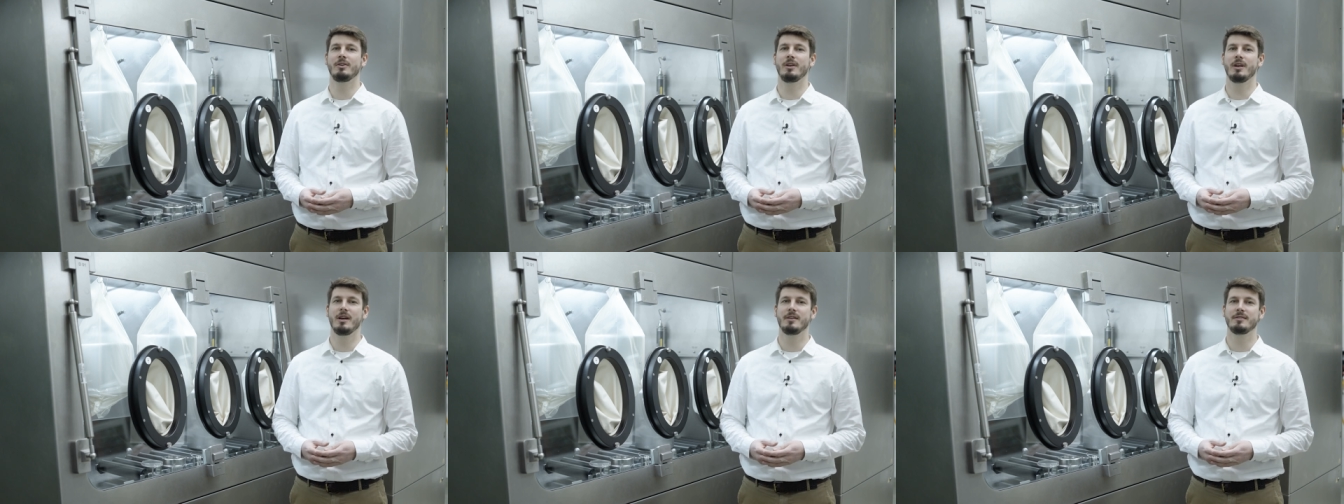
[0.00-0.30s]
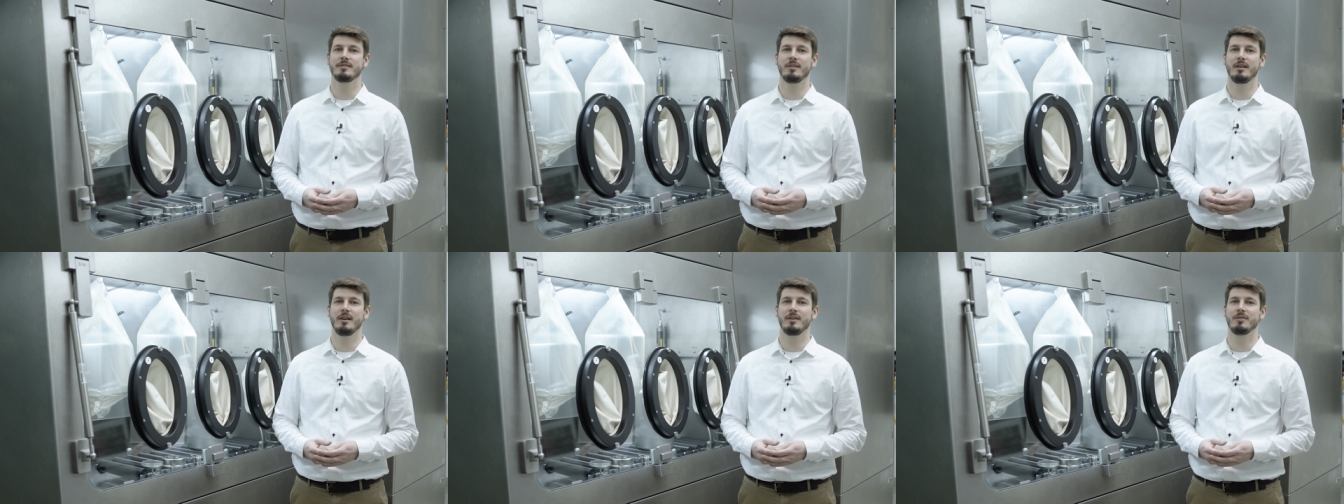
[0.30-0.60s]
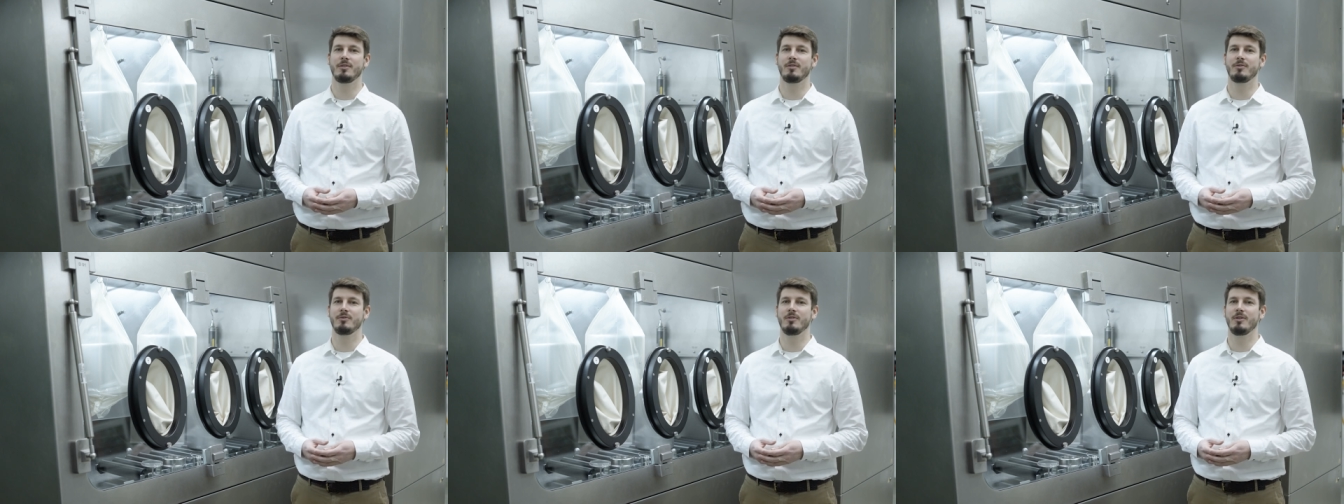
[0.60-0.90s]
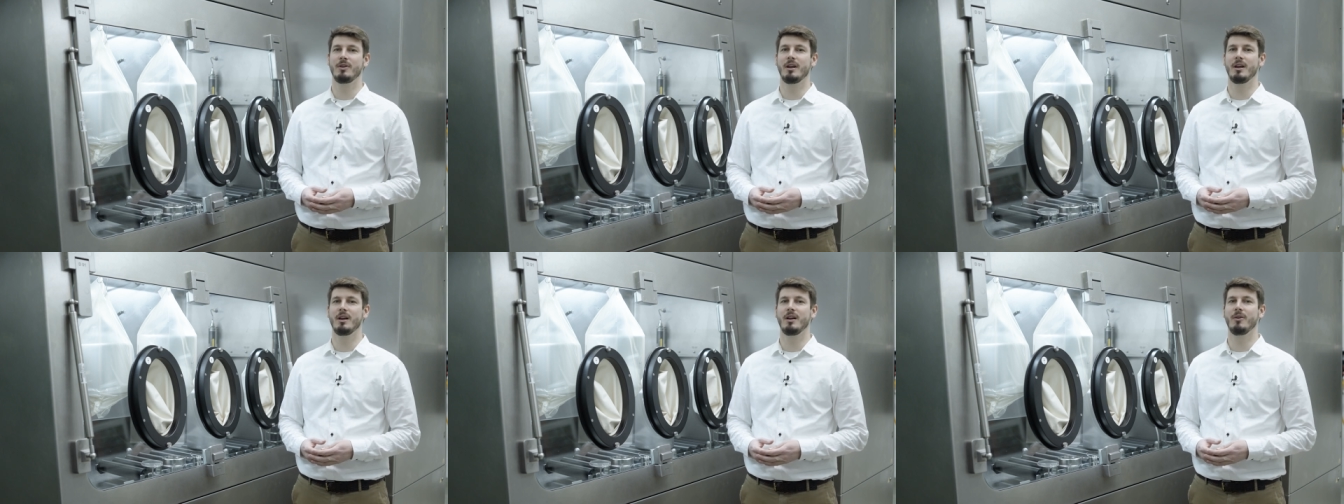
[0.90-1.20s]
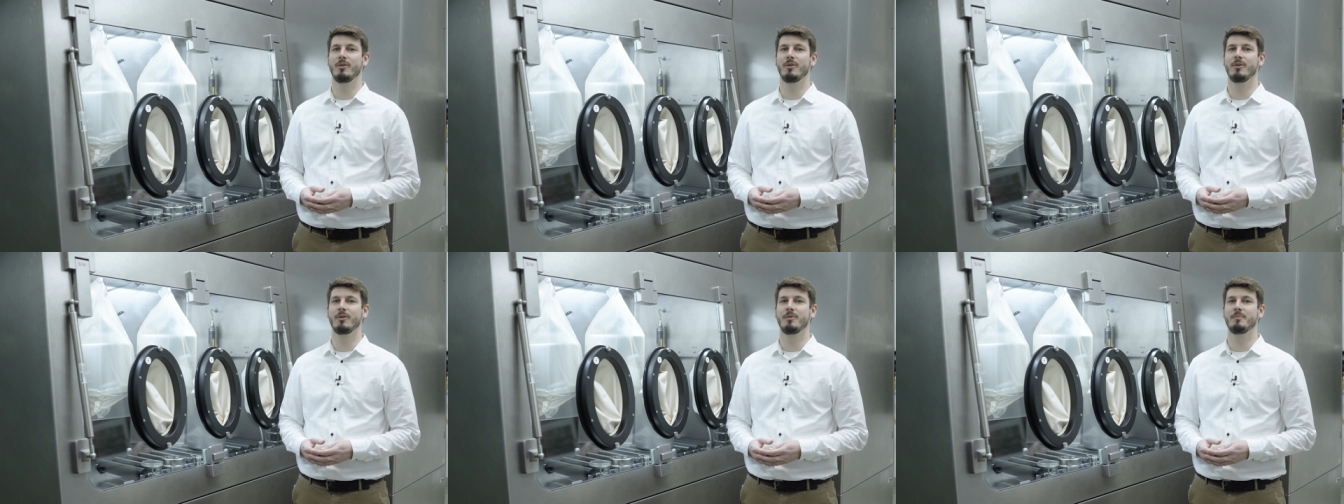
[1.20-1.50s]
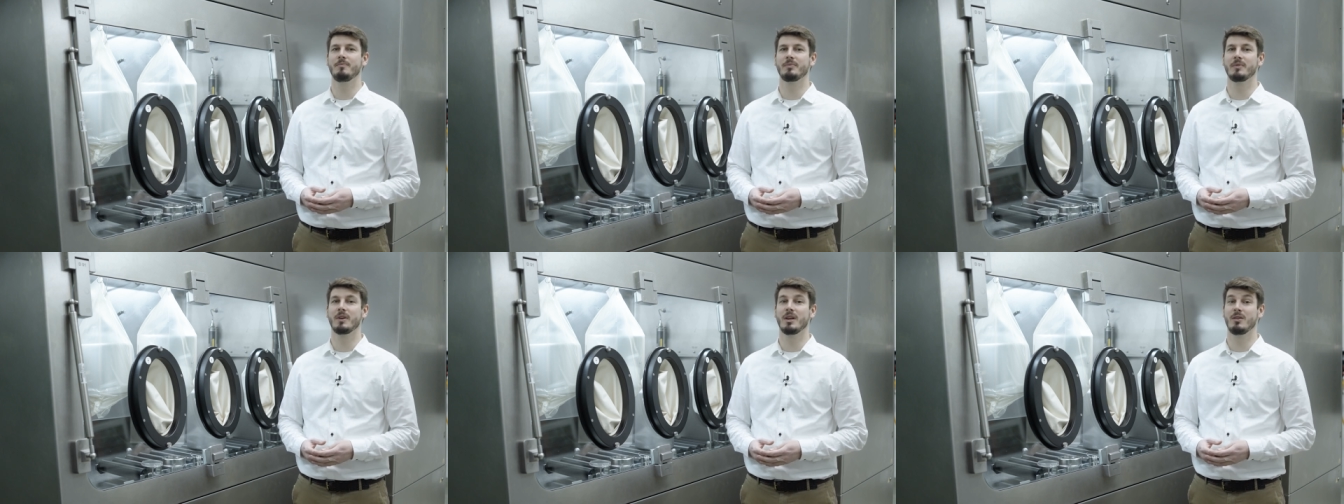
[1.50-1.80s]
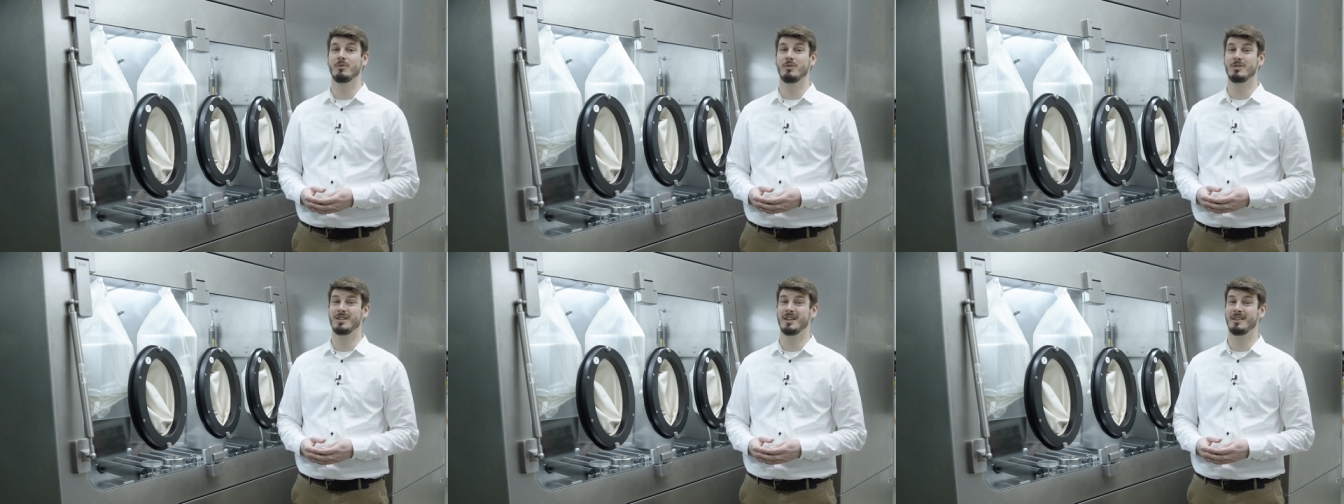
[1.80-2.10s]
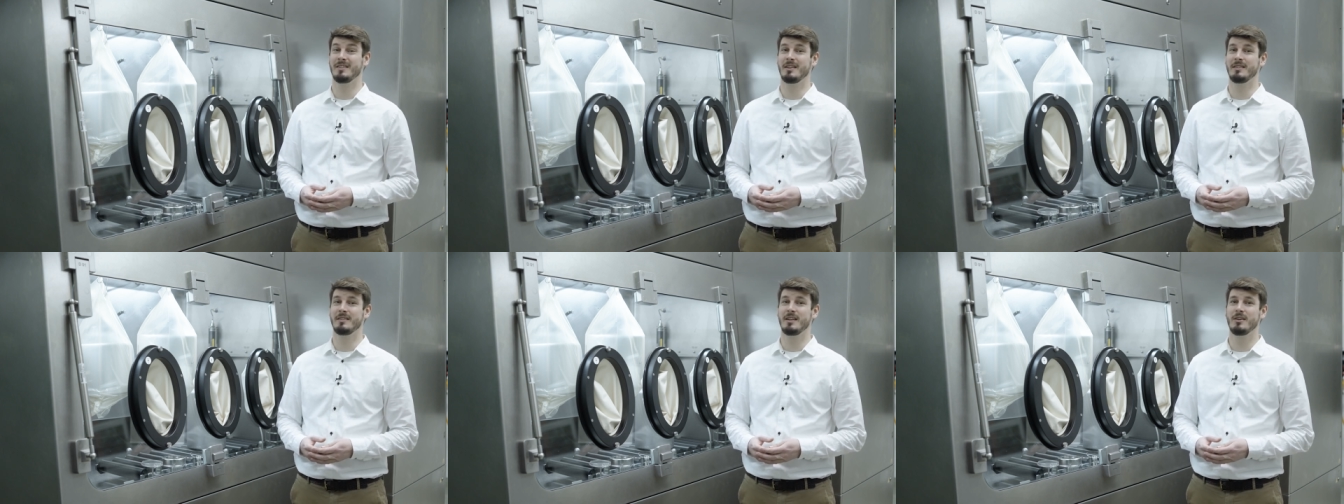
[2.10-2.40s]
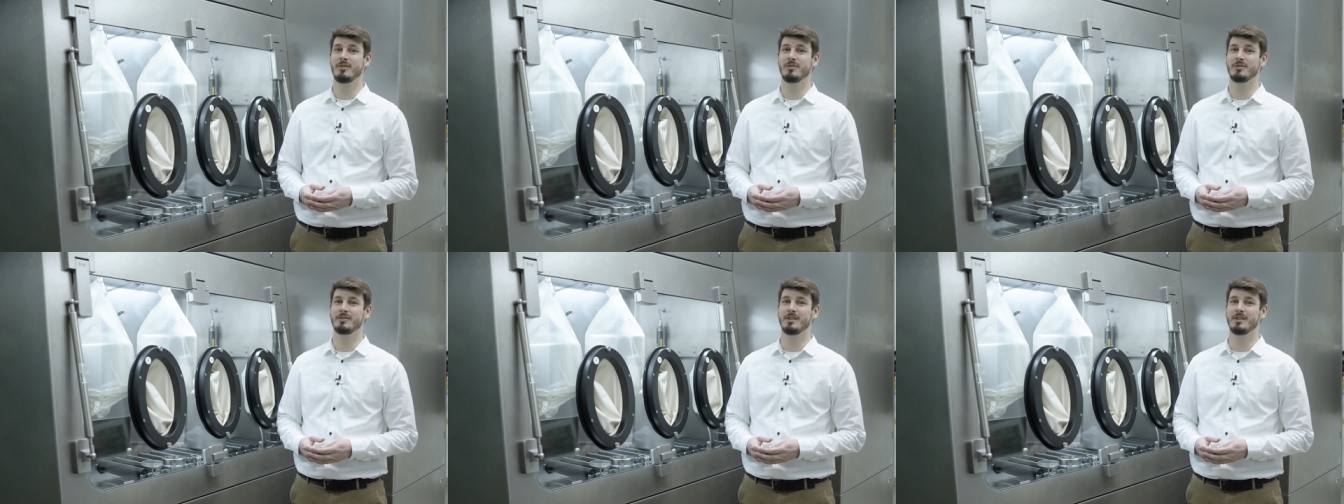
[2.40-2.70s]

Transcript: the isolator through an airlock, which has a deco